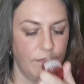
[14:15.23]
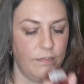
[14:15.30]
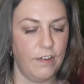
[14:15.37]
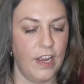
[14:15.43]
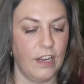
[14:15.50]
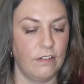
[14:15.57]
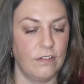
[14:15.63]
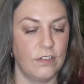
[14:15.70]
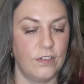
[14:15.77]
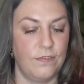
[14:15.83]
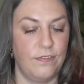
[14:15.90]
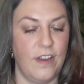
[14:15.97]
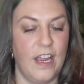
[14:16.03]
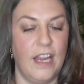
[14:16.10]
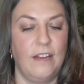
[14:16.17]
Fragrance
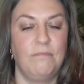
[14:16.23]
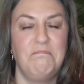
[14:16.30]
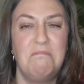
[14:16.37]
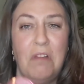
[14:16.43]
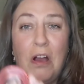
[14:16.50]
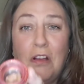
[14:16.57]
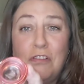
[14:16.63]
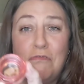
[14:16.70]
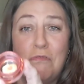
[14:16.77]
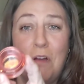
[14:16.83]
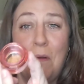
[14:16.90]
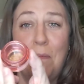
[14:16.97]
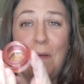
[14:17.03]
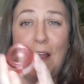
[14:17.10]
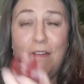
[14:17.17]
free, not a
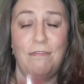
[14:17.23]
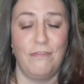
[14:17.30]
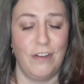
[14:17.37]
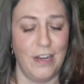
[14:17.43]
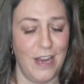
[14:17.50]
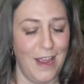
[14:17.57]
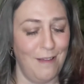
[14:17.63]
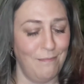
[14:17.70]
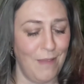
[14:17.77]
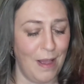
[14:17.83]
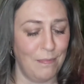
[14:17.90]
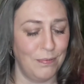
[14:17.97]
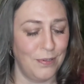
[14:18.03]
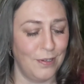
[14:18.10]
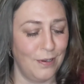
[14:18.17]
drop left in it,
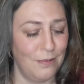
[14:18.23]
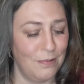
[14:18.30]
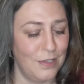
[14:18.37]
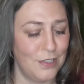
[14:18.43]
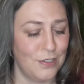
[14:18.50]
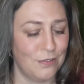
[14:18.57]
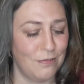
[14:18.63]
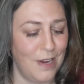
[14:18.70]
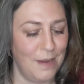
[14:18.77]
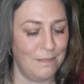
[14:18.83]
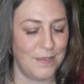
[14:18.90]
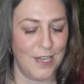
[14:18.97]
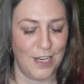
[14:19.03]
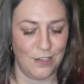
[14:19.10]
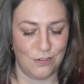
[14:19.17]
absolutely
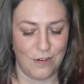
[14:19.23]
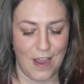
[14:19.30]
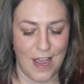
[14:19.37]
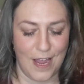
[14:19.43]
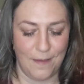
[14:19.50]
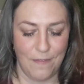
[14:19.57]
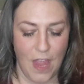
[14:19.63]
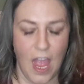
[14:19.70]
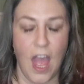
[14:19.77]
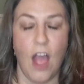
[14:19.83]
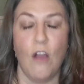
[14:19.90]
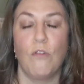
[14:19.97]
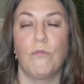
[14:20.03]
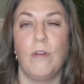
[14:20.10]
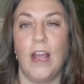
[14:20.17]
scrape tick dry,
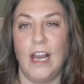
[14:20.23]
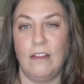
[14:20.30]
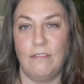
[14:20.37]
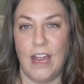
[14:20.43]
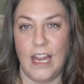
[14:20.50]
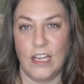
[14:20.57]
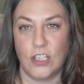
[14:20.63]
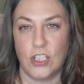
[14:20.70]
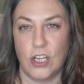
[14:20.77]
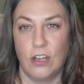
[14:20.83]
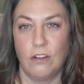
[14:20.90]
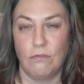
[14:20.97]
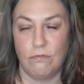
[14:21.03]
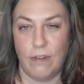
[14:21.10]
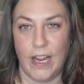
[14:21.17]
really rich,
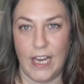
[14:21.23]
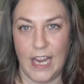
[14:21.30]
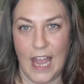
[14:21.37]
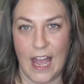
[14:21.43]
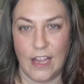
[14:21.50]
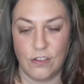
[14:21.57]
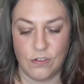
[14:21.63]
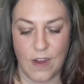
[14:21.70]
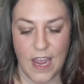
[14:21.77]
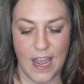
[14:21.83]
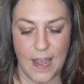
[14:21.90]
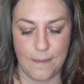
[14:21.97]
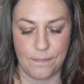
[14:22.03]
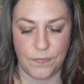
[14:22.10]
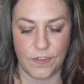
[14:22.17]
really
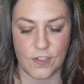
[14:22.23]
hydrating.